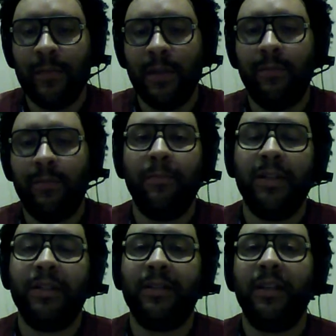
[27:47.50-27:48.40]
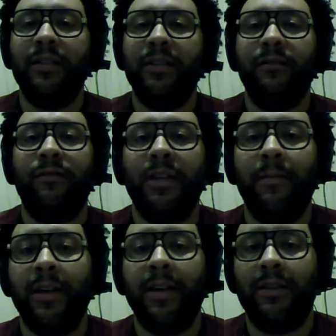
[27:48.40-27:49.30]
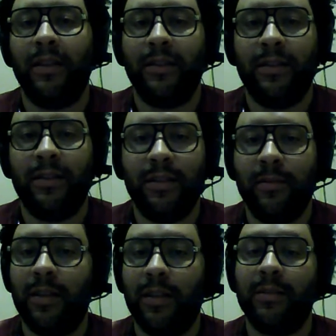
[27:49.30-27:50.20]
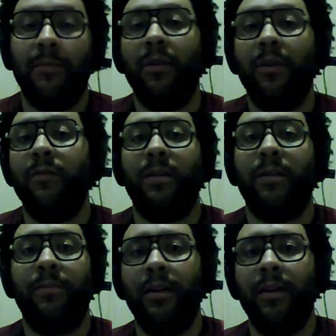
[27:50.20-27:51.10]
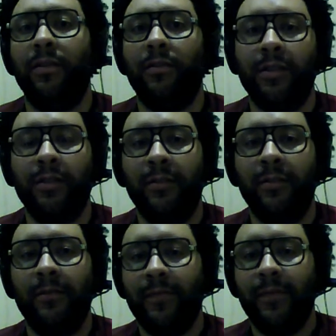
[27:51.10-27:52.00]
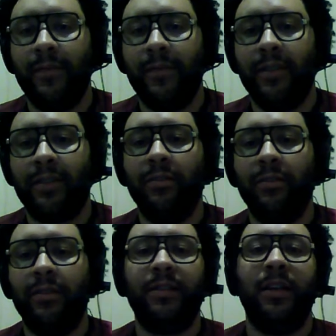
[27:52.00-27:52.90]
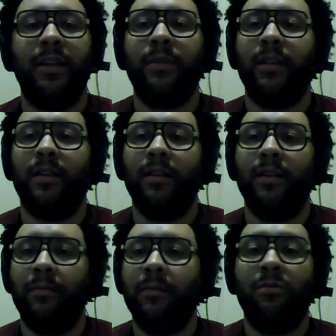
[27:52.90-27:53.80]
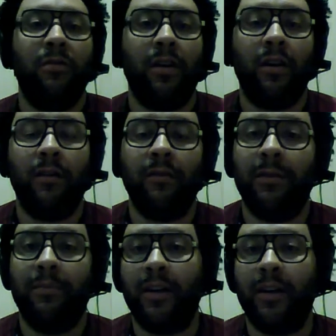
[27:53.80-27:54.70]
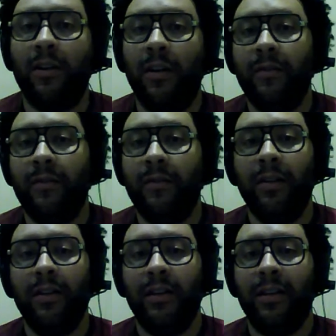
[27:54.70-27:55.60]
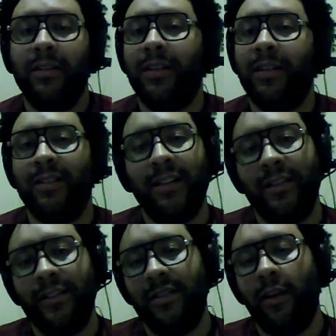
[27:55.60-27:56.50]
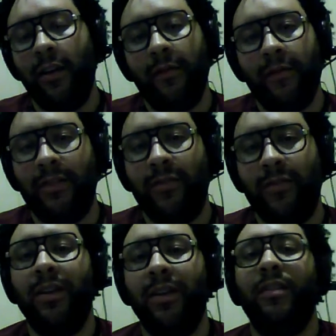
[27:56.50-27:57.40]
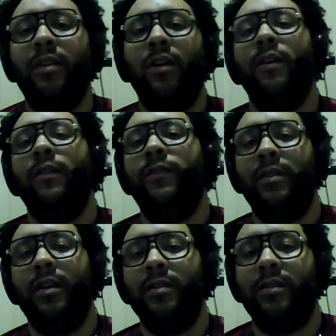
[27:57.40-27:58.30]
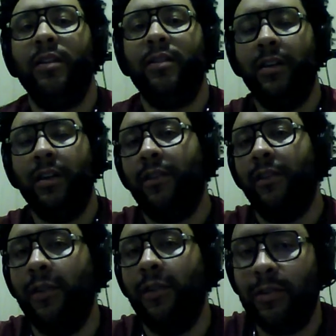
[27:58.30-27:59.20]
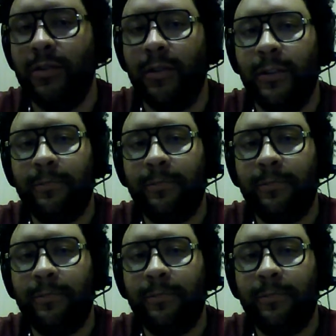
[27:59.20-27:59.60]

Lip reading: But it's easy for me to make that decision because I'm already buying lotion. So the same thing, people who are already buying coffee, but it's not just coffee. It's what the coffee does that you have to focus on.